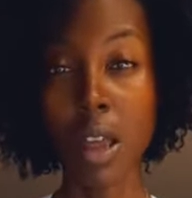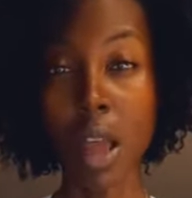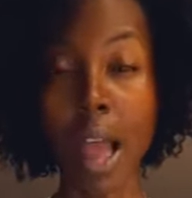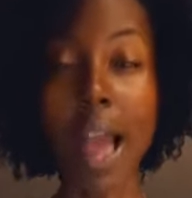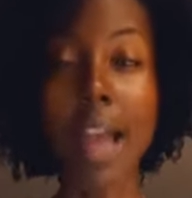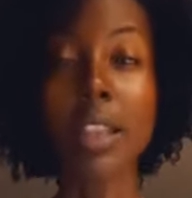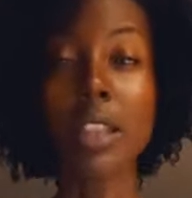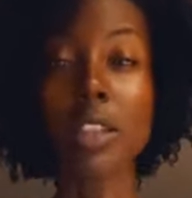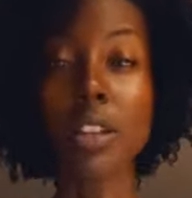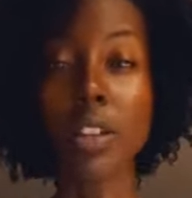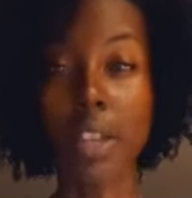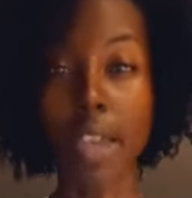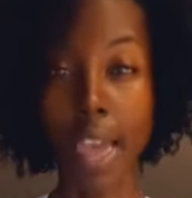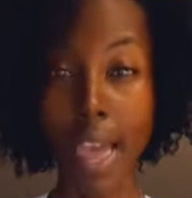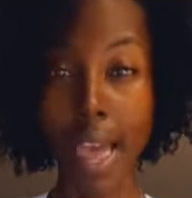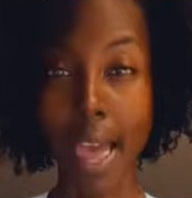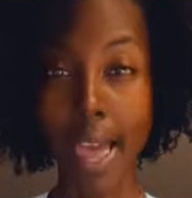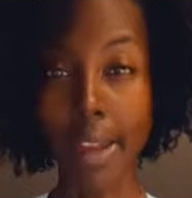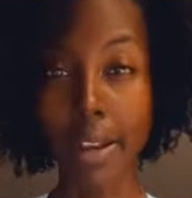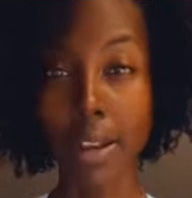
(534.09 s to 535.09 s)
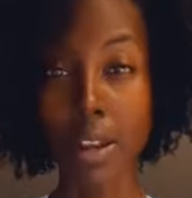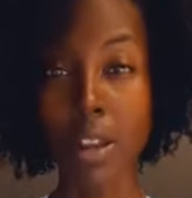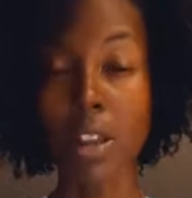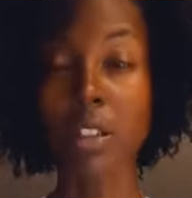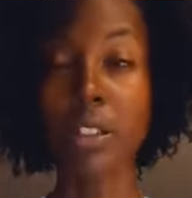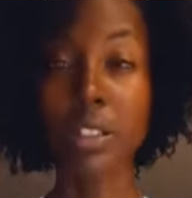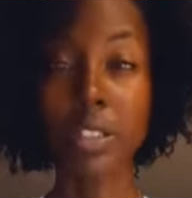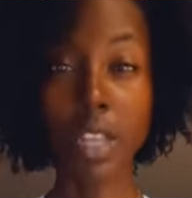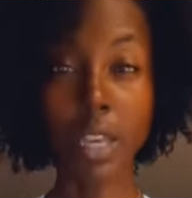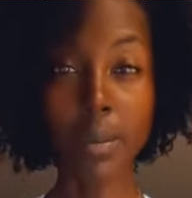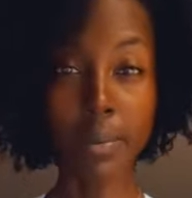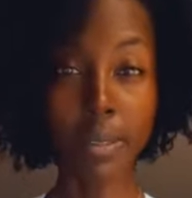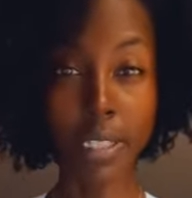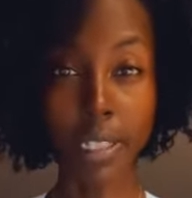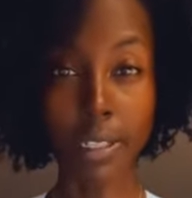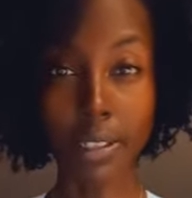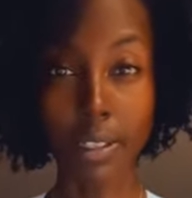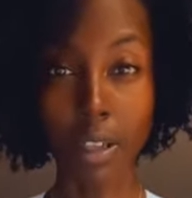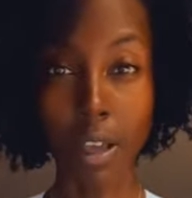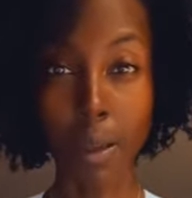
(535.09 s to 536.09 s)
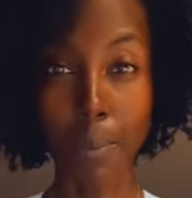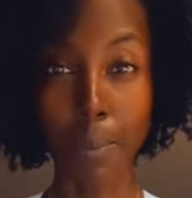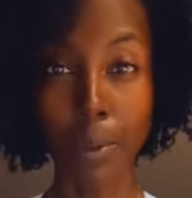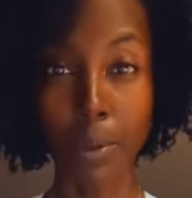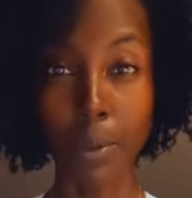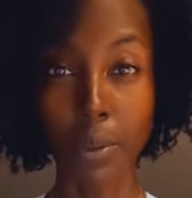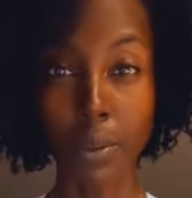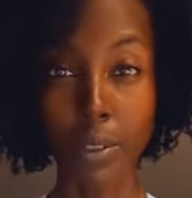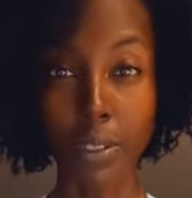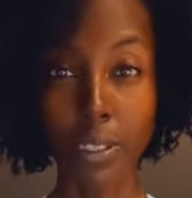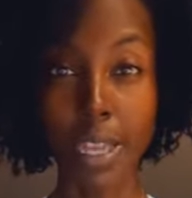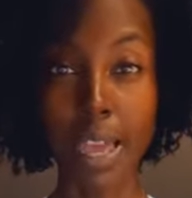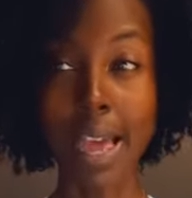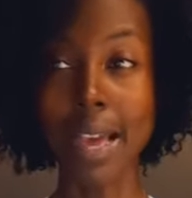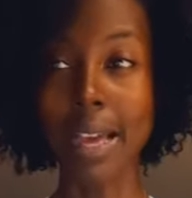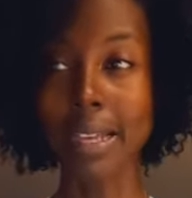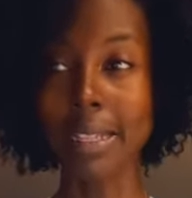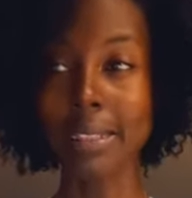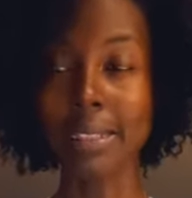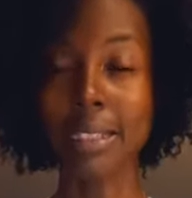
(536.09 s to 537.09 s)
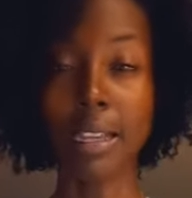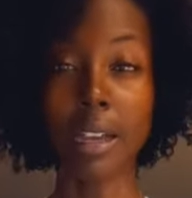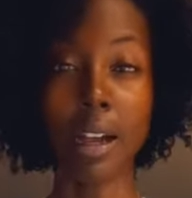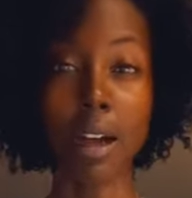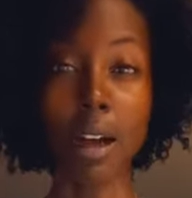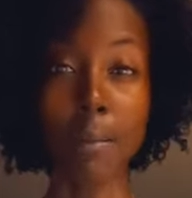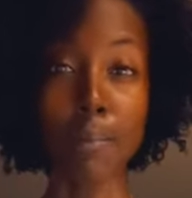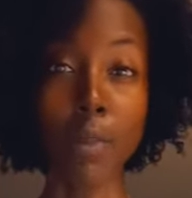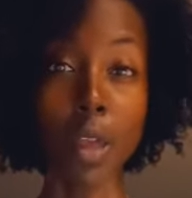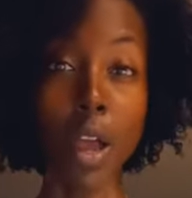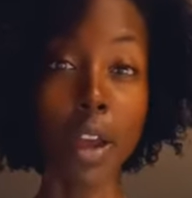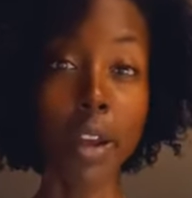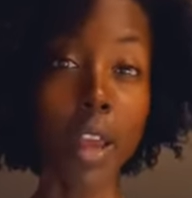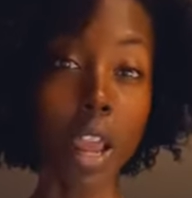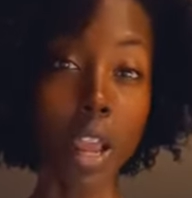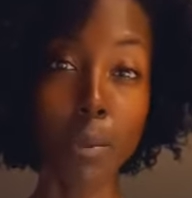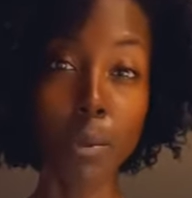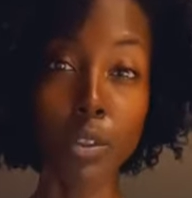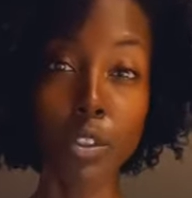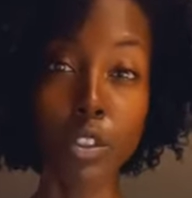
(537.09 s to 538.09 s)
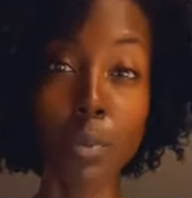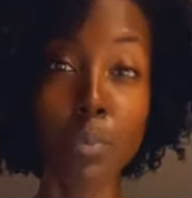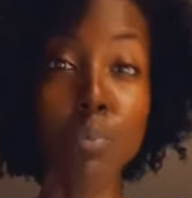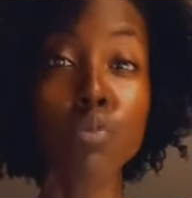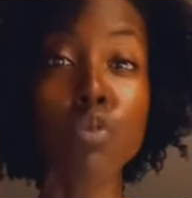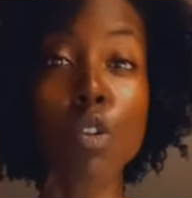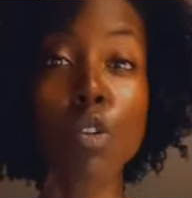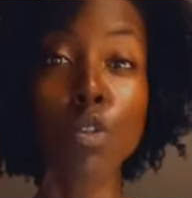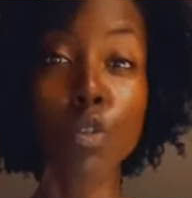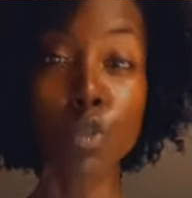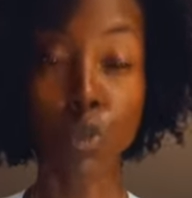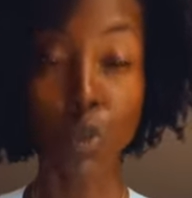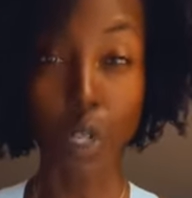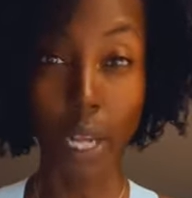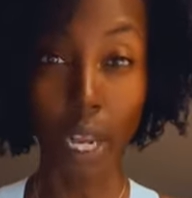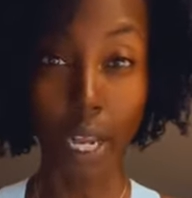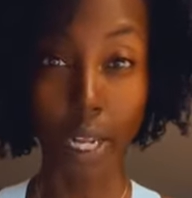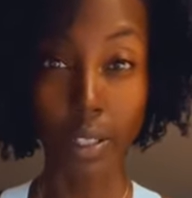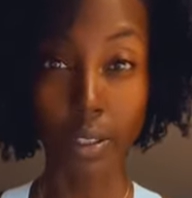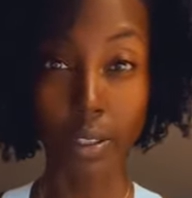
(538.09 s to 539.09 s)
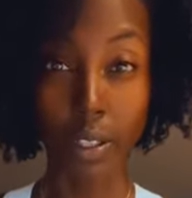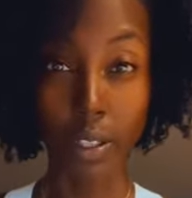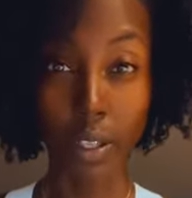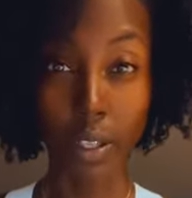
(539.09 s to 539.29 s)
i look at same-sex couples as um, unable to procreate